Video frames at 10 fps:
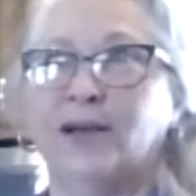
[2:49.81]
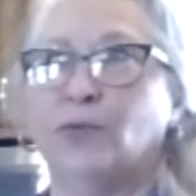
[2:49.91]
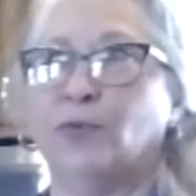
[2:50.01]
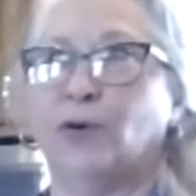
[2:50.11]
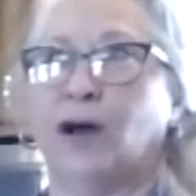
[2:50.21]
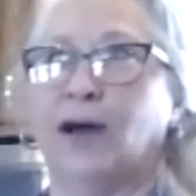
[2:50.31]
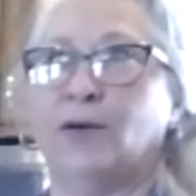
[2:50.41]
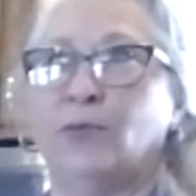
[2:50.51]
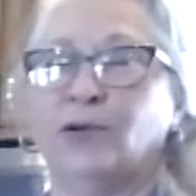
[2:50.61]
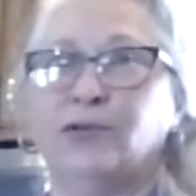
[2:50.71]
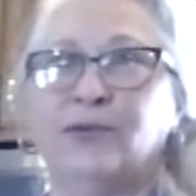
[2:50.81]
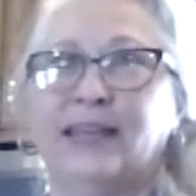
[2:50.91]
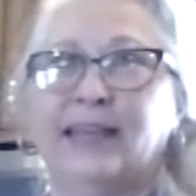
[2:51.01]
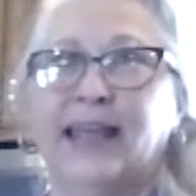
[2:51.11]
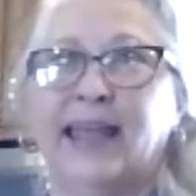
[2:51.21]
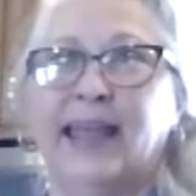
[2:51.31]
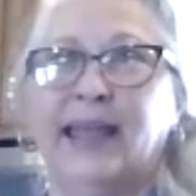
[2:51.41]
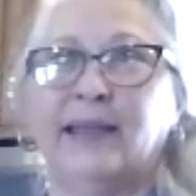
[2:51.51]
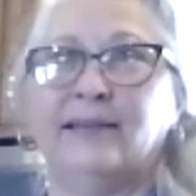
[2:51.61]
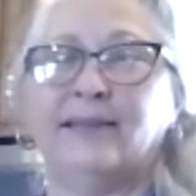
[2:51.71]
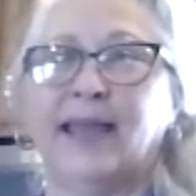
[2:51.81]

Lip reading: we're doing a